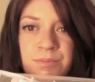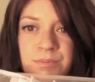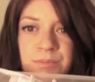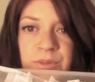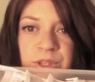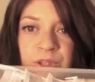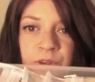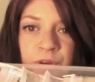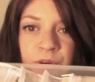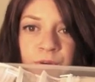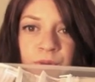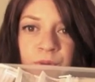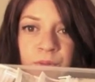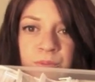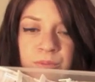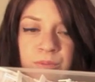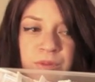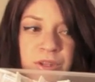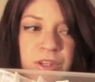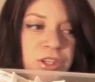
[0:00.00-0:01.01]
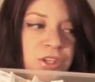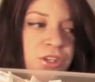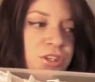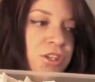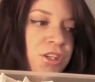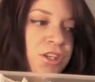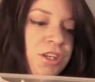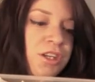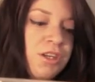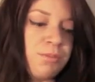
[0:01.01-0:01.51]
little
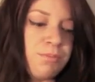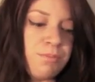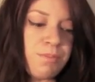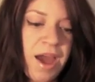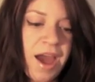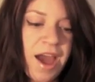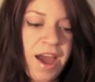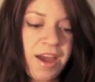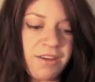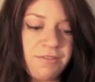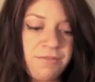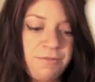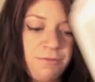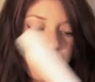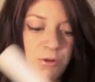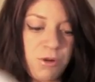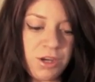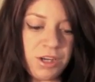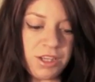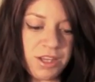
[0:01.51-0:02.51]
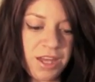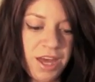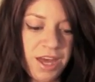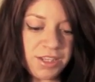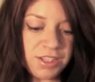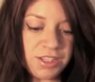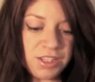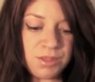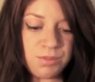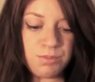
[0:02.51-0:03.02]
clear bag for
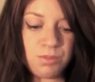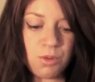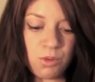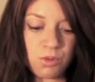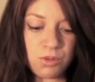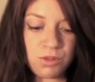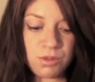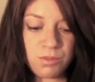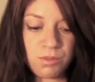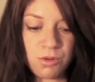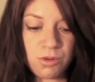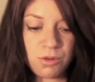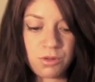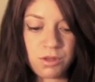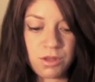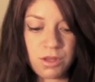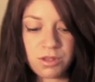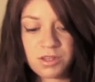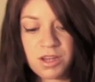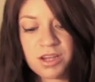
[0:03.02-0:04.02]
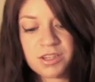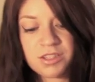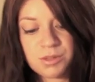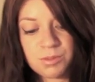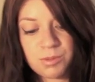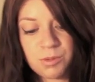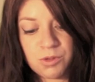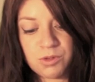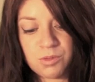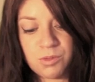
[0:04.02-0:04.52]
like not
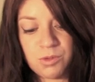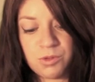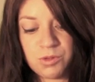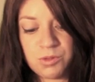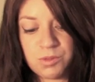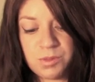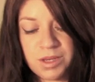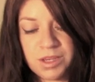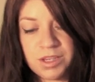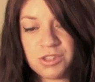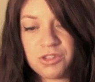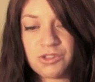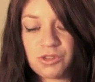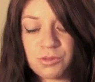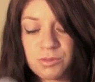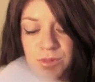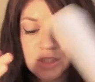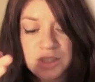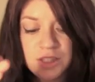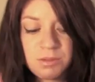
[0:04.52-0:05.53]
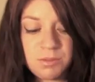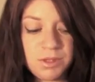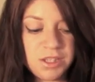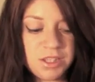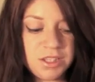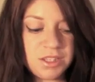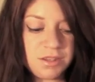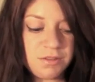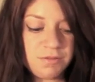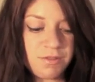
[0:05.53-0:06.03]
disposables, but instruments to be
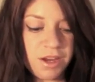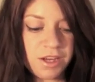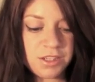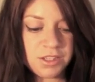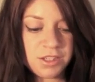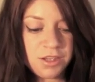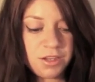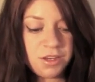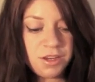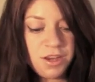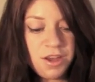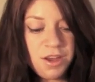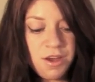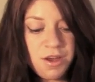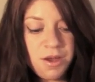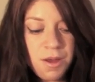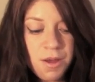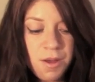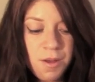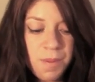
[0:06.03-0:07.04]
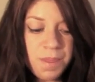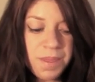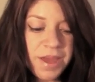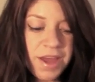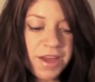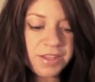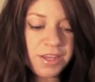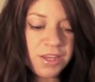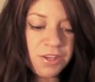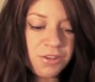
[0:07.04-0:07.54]
disinfected.
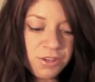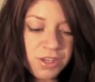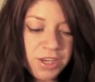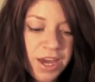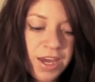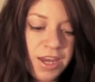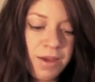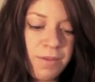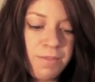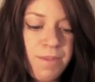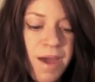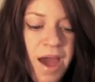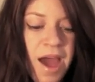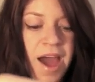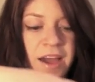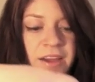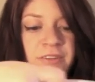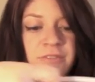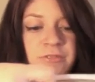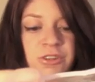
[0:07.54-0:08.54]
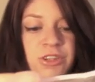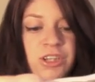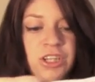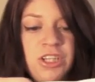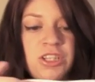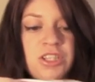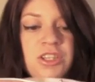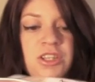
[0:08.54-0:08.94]
And then you get a bag for each